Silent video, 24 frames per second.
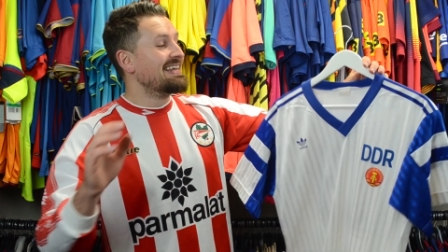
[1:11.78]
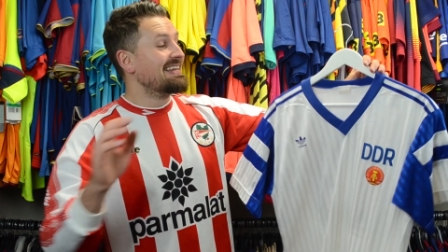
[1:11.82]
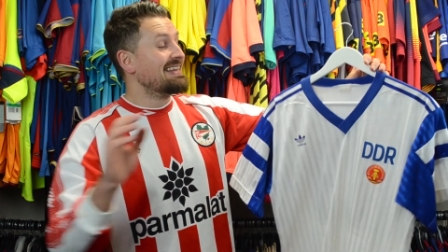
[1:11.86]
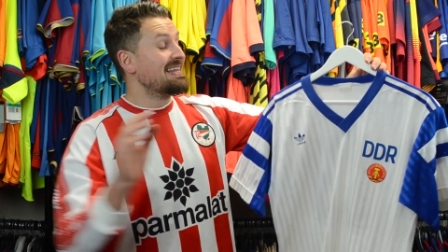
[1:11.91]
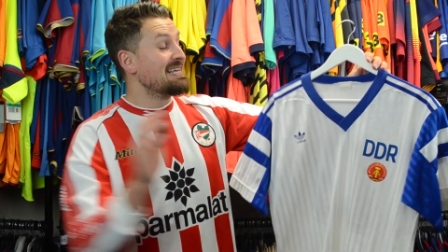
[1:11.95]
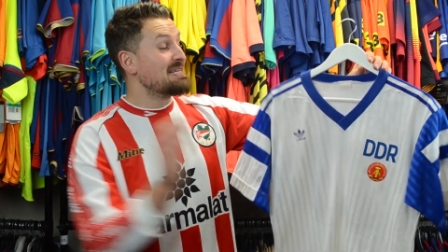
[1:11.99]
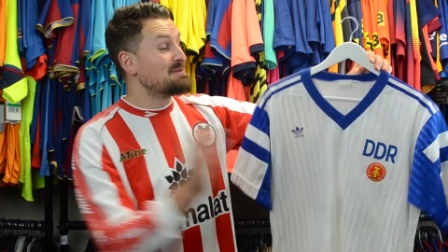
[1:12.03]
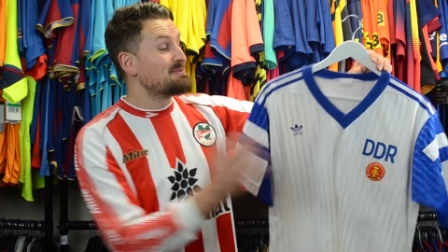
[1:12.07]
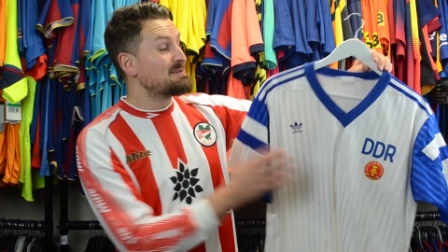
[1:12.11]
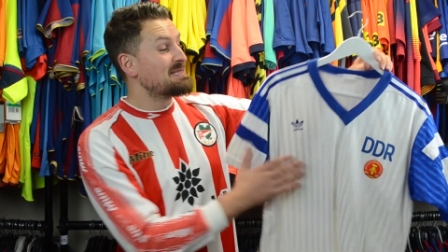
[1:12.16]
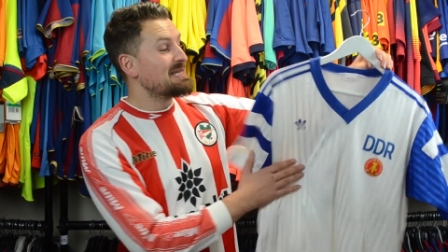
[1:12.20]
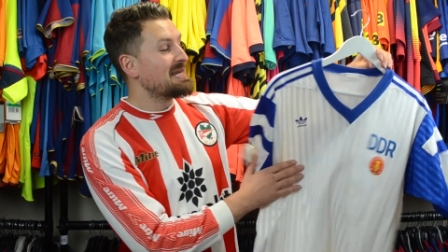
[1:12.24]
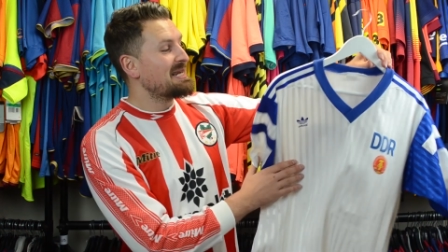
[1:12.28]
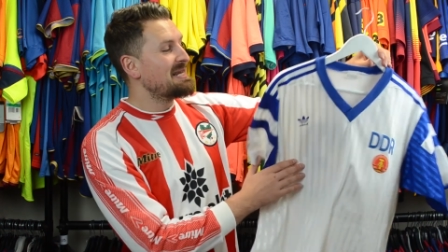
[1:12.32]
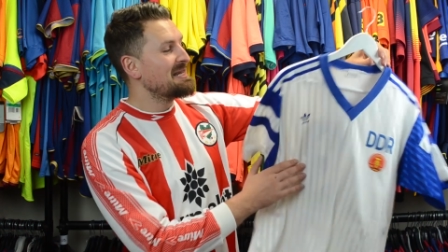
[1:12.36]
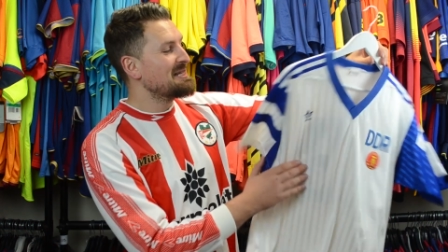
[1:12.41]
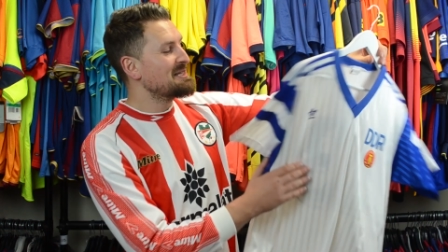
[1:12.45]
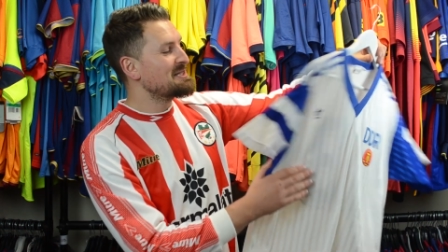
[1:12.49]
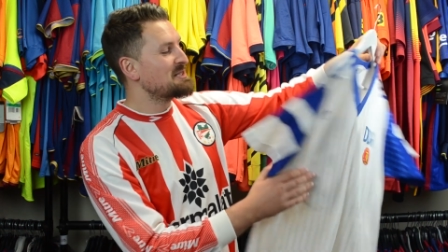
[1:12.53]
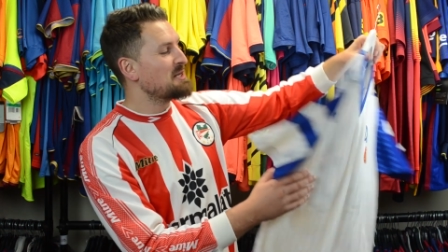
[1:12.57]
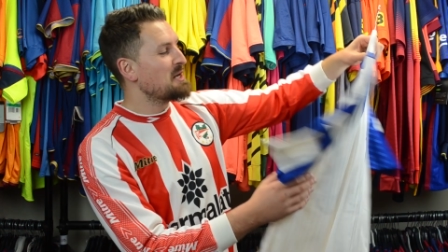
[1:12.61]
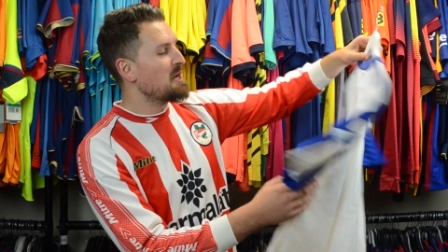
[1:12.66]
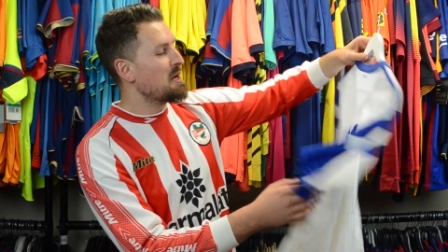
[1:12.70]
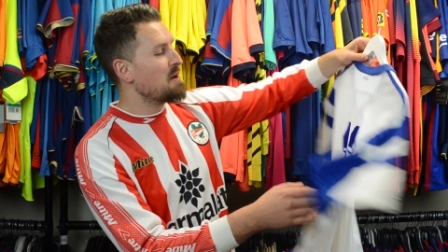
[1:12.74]
This
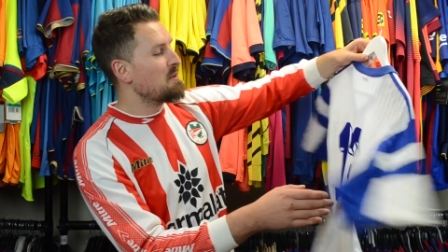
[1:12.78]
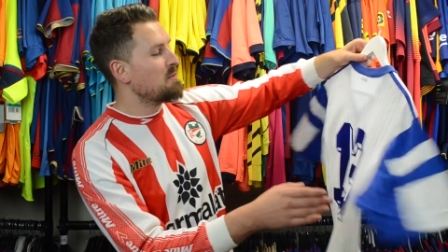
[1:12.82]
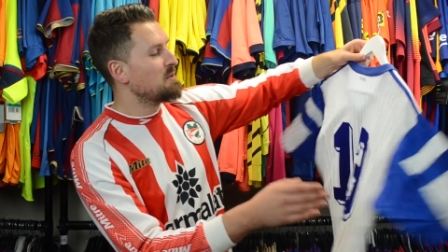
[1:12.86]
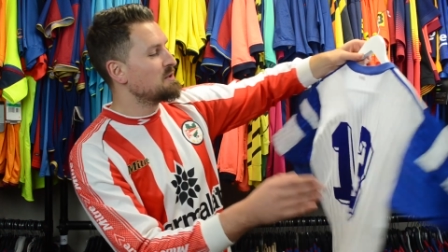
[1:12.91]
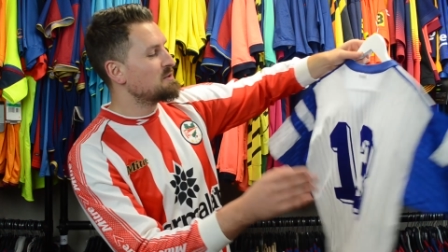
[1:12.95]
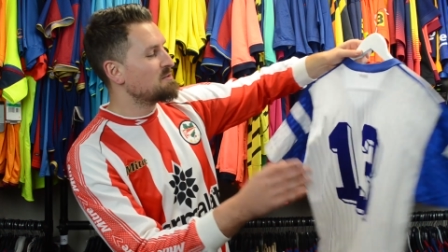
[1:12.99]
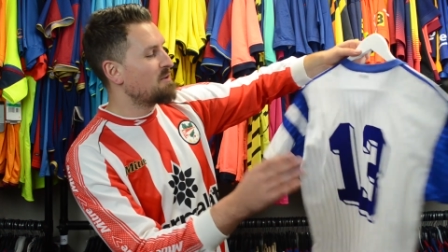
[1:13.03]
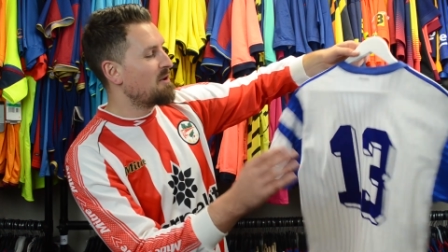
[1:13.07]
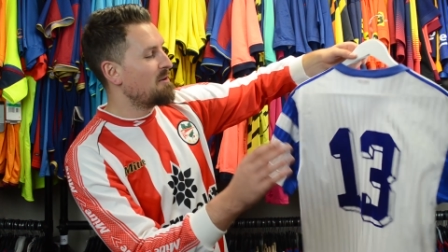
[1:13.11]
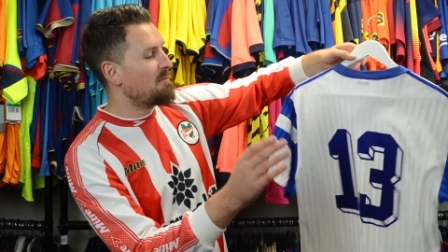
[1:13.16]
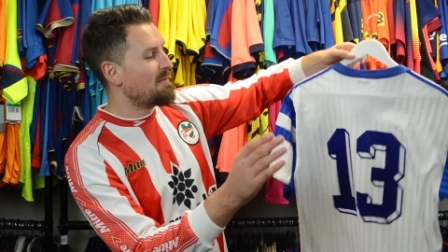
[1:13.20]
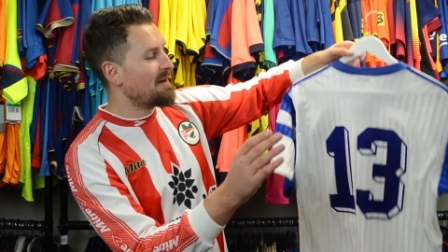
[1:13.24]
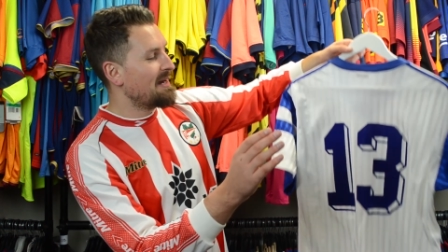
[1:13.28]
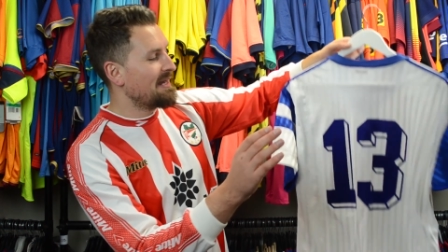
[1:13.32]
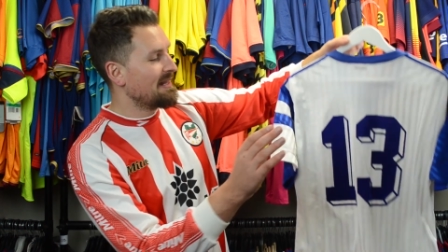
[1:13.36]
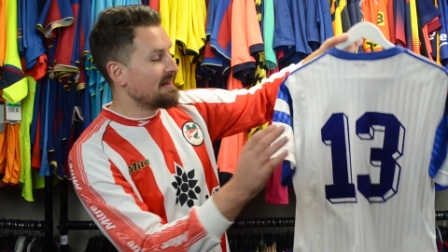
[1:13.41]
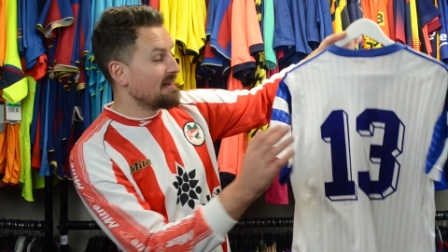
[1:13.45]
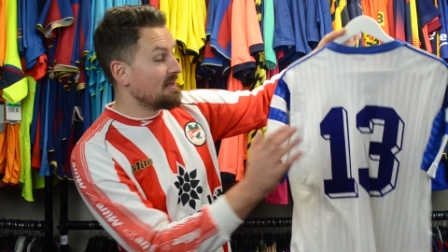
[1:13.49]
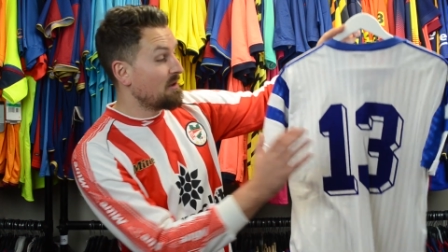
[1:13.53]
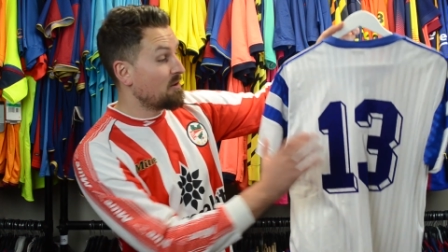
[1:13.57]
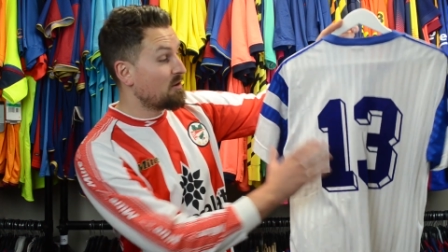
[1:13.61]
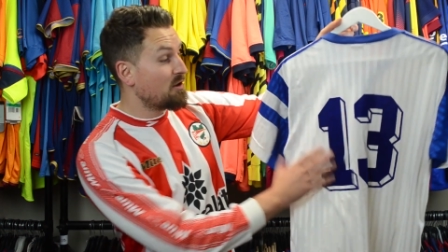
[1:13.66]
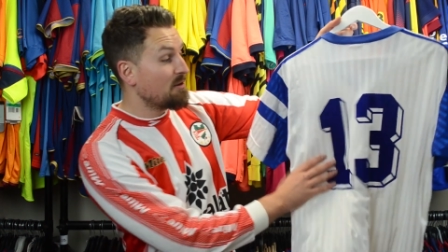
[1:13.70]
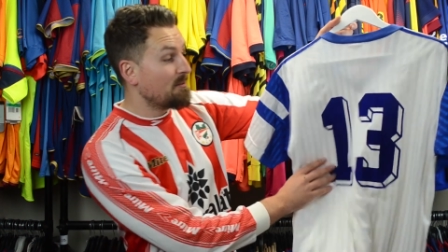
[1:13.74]
particular shirt was worn by
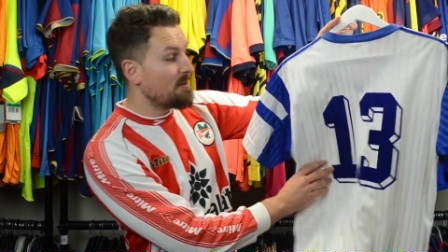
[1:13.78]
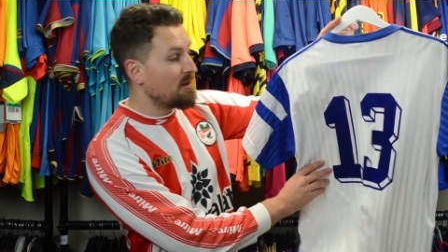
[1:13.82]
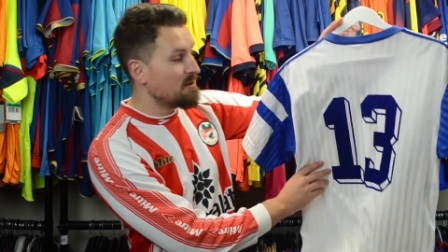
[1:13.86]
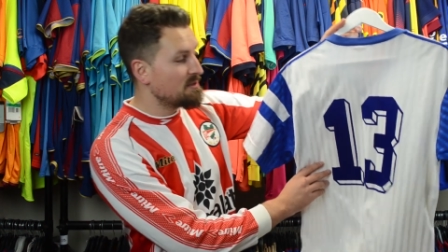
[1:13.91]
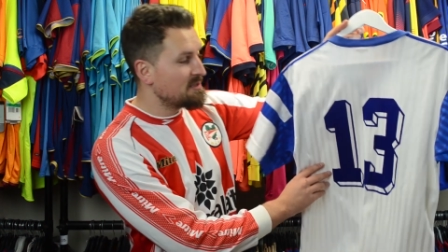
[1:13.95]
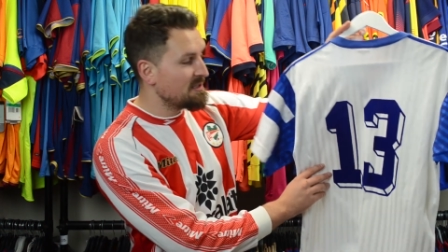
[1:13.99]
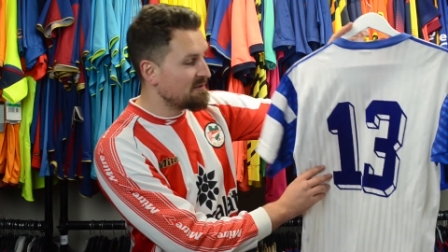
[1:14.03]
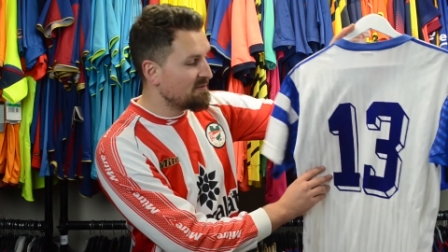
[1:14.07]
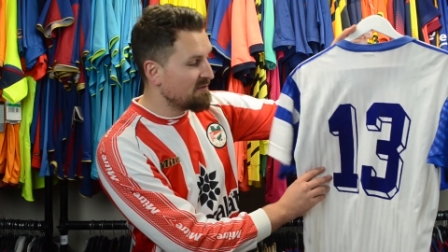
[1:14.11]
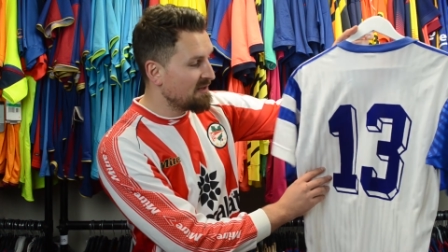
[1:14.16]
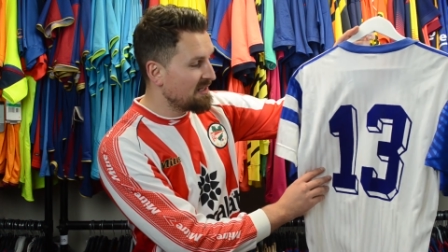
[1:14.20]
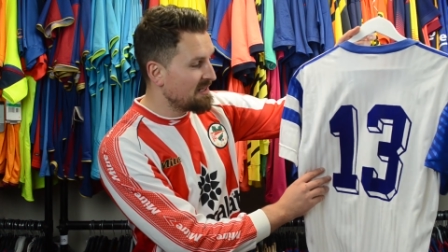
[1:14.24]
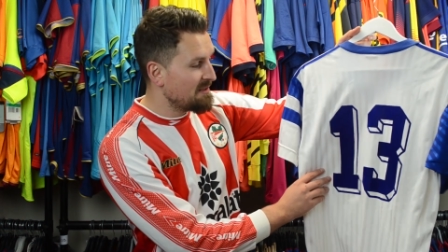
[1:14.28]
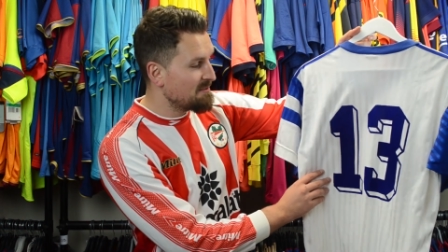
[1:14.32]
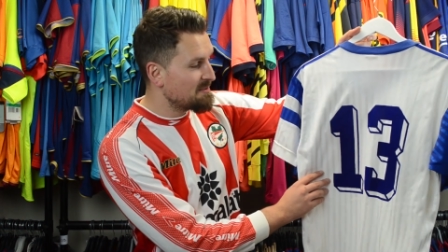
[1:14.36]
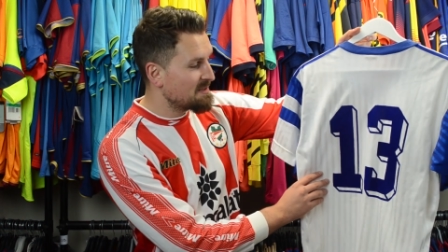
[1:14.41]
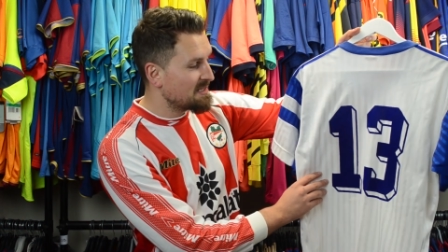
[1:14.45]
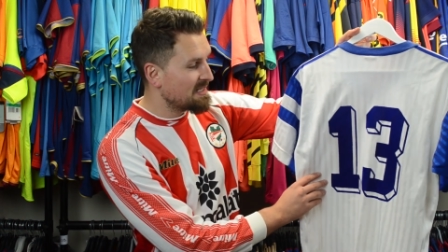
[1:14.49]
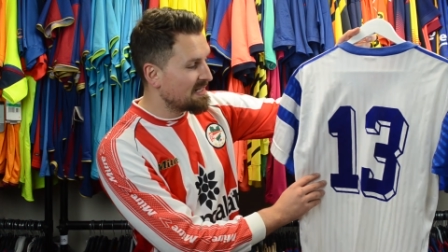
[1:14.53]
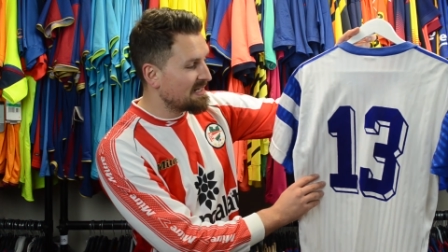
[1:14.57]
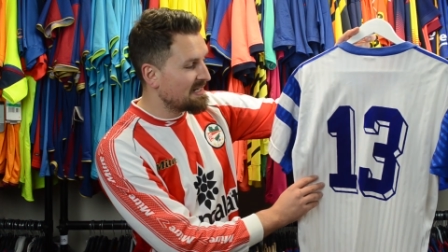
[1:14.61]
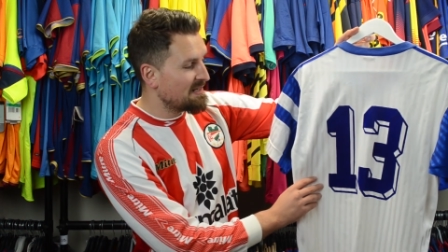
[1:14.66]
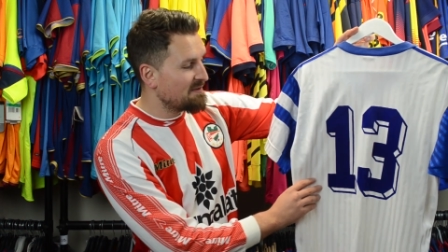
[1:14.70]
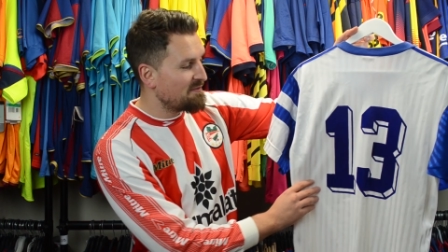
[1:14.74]
Lokomotive
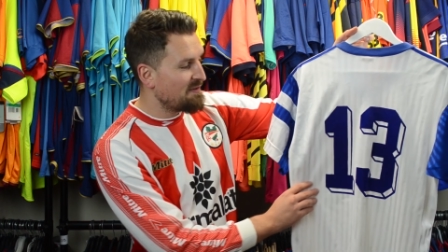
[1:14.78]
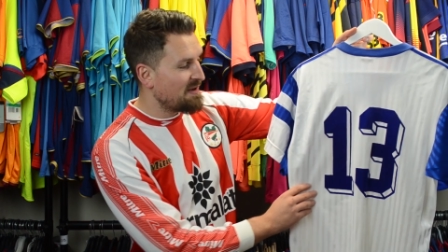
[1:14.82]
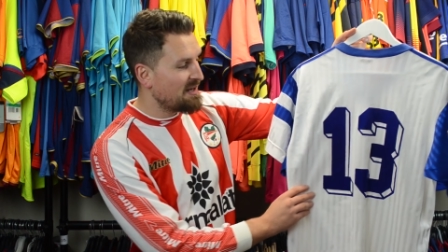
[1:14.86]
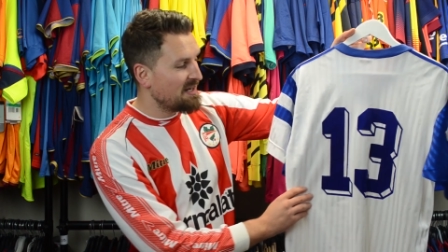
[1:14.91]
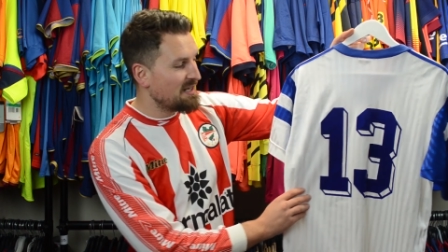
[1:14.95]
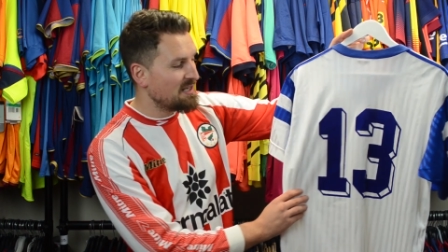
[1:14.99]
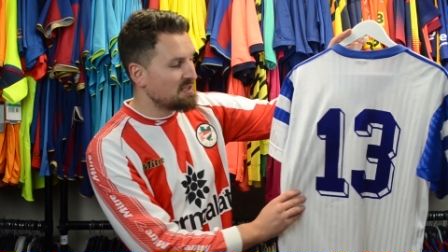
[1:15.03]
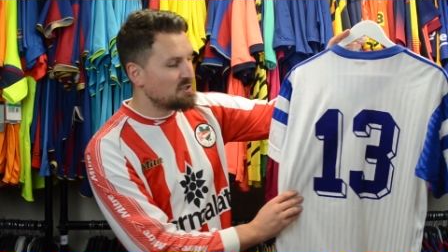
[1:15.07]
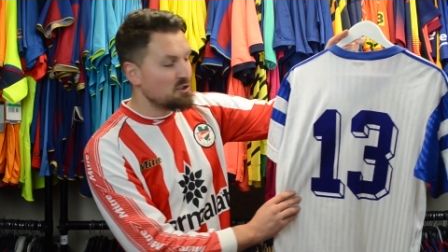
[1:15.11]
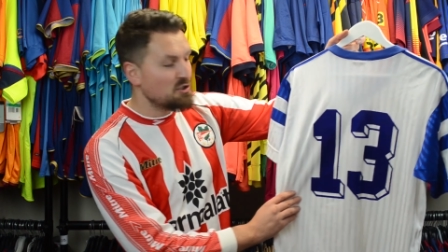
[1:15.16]
Leipzig defender